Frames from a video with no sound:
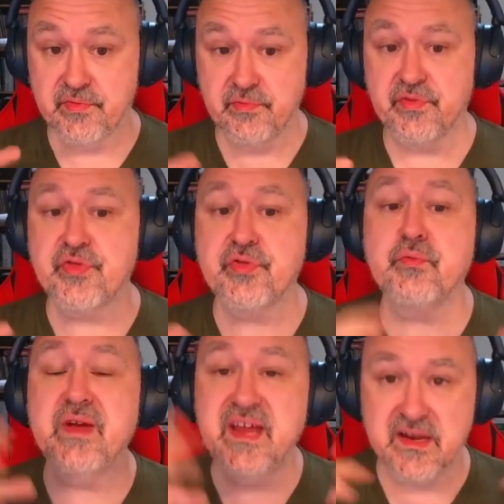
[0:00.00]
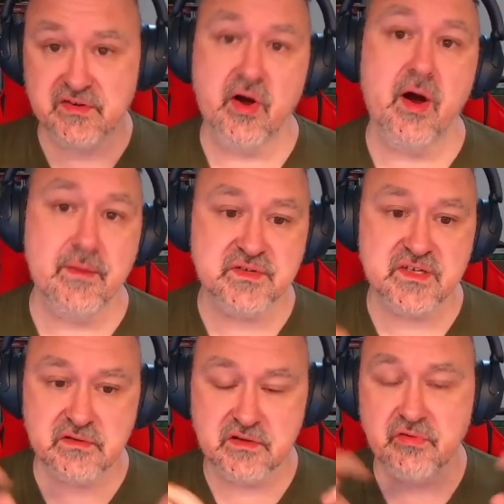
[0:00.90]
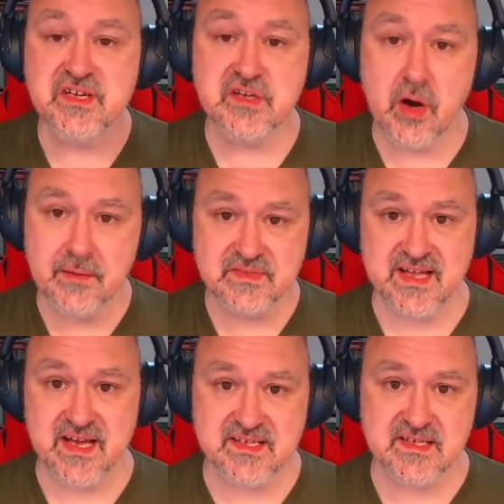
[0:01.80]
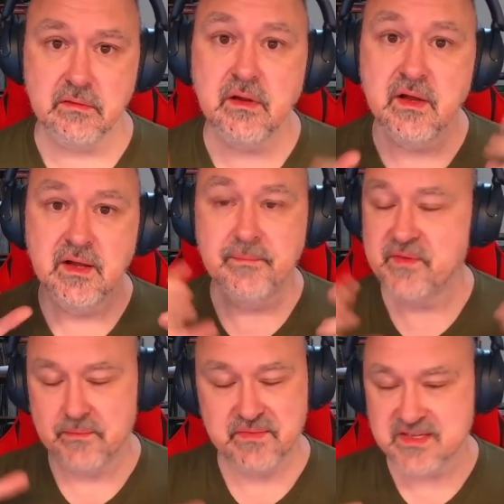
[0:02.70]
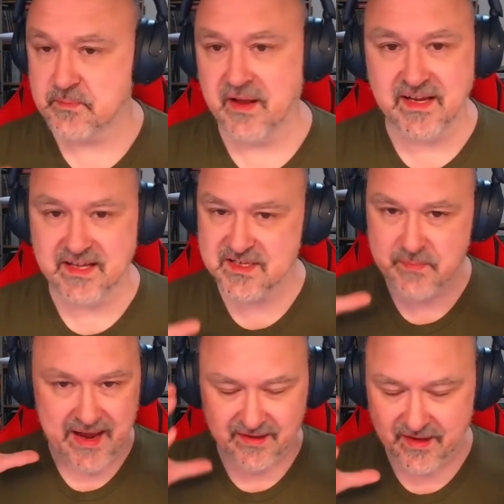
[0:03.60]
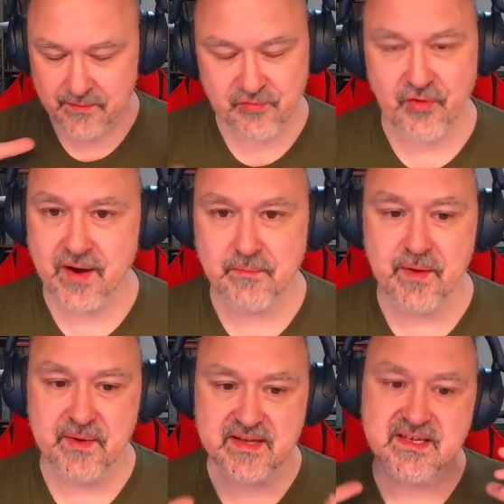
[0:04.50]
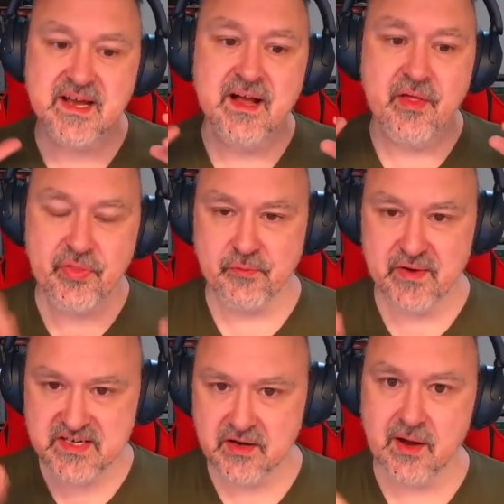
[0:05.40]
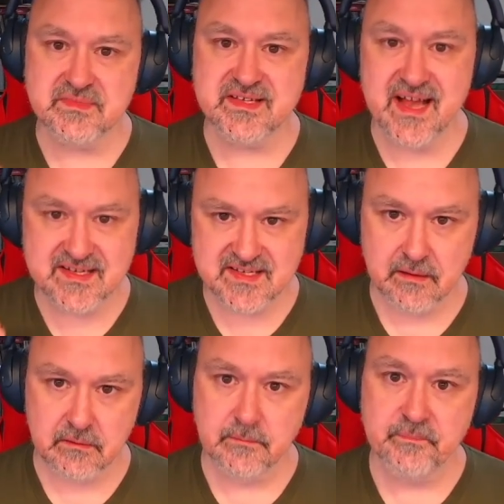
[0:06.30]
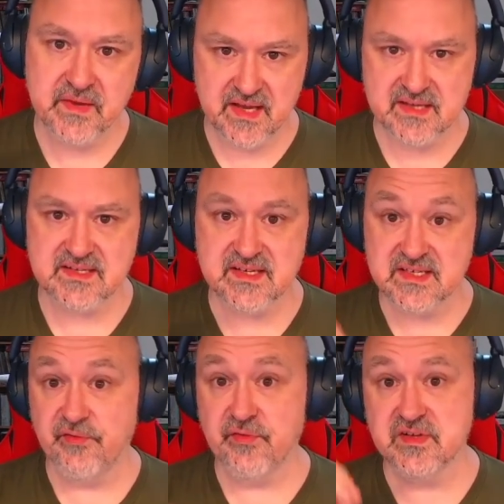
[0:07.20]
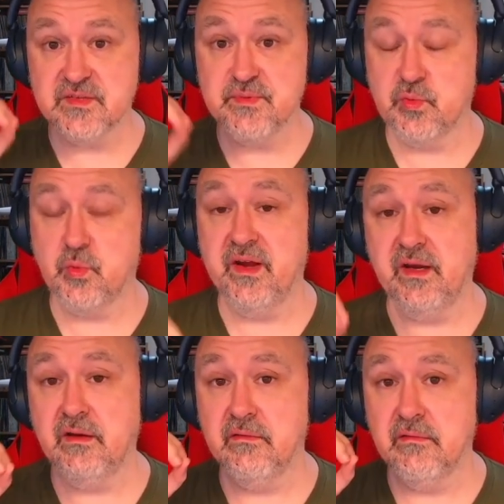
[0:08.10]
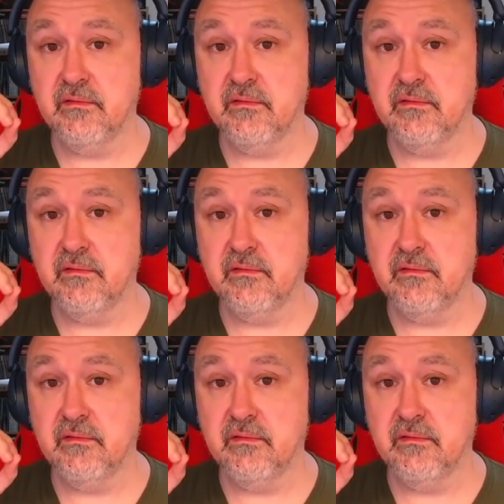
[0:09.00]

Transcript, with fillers: three times that cell. I'm explaining this badly. I'm trying my best. 3 times that cell is the difference between